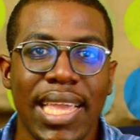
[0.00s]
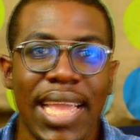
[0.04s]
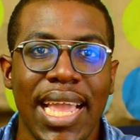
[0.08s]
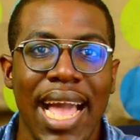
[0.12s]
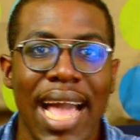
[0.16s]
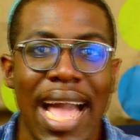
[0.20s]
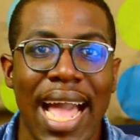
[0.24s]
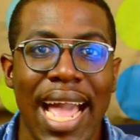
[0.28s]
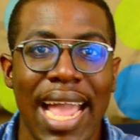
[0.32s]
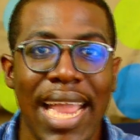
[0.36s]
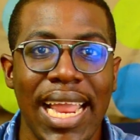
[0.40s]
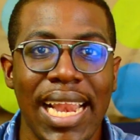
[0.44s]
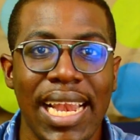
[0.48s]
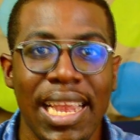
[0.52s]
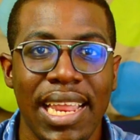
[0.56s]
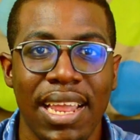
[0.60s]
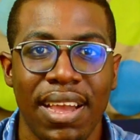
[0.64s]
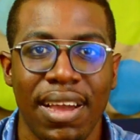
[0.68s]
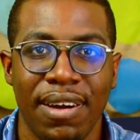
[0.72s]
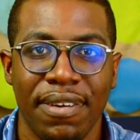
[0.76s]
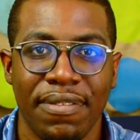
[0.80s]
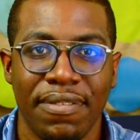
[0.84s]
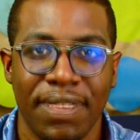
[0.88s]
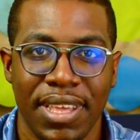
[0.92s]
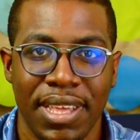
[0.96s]
highly
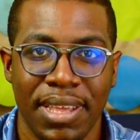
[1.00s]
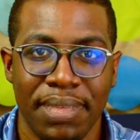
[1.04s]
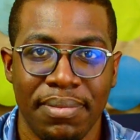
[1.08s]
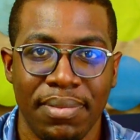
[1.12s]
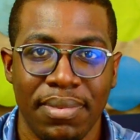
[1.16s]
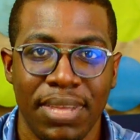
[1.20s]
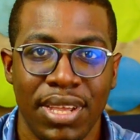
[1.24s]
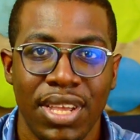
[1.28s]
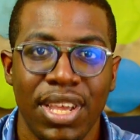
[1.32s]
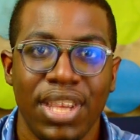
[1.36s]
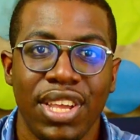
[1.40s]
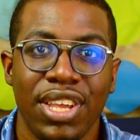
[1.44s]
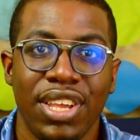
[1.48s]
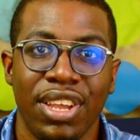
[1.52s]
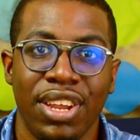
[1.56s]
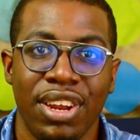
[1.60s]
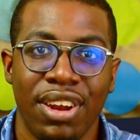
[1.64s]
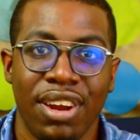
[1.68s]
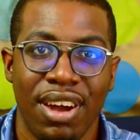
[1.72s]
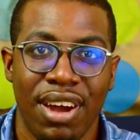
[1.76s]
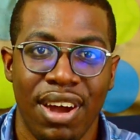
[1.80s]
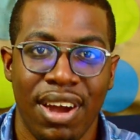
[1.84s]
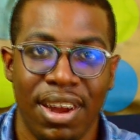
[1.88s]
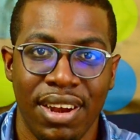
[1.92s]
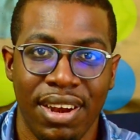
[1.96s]
of him, you're
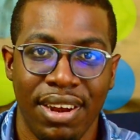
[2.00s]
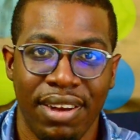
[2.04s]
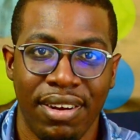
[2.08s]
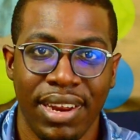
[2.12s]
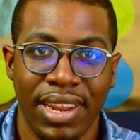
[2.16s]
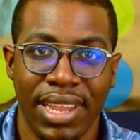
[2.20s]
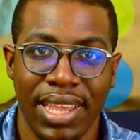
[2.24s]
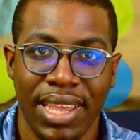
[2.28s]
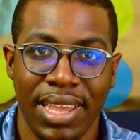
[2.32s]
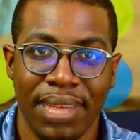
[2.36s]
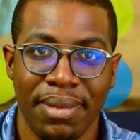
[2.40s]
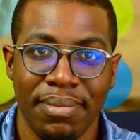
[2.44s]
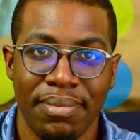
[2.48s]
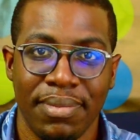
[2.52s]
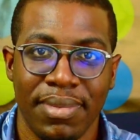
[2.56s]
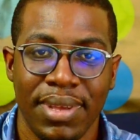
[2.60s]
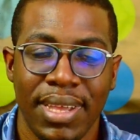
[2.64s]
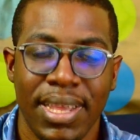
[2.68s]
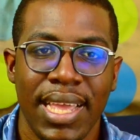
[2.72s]
honoring him.